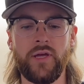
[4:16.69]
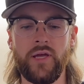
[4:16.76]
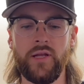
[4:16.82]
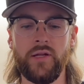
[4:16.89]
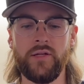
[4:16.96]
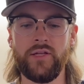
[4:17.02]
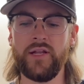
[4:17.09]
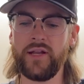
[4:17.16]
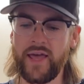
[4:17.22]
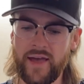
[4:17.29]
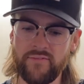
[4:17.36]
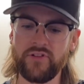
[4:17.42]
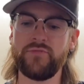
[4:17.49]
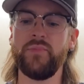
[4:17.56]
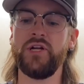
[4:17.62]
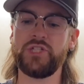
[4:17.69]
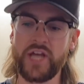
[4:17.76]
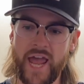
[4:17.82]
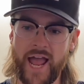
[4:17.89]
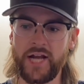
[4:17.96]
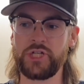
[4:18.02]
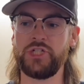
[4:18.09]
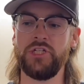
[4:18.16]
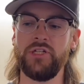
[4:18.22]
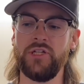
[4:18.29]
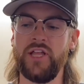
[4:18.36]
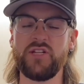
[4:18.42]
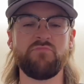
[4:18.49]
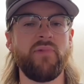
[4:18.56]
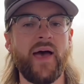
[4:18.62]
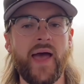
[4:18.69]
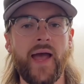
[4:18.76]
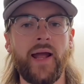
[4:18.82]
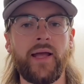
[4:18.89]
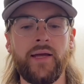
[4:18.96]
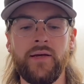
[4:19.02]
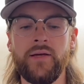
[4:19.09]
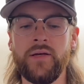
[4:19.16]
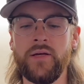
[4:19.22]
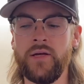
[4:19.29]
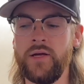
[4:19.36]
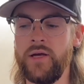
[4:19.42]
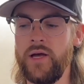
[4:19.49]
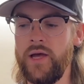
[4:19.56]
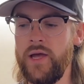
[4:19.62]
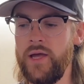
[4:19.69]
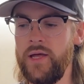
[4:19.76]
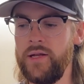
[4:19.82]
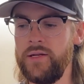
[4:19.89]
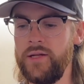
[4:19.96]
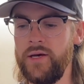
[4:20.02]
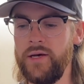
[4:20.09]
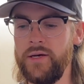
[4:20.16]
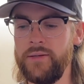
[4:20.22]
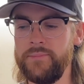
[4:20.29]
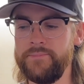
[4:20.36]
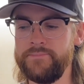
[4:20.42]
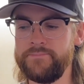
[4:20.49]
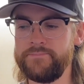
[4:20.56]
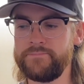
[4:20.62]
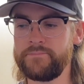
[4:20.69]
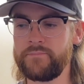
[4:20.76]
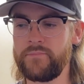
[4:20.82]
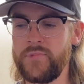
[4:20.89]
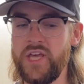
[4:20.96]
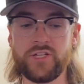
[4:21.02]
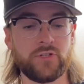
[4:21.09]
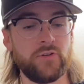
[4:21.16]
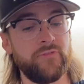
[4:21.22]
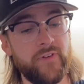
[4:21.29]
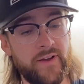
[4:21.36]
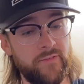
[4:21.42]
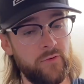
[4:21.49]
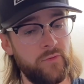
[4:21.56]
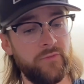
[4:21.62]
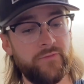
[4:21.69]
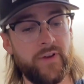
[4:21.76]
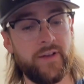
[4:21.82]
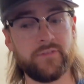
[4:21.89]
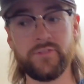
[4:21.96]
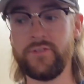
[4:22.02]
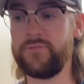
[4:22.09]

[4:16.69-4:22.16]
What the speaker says: and didn't have as much action, less pack. And yeah, so 5-hole 1.5s in the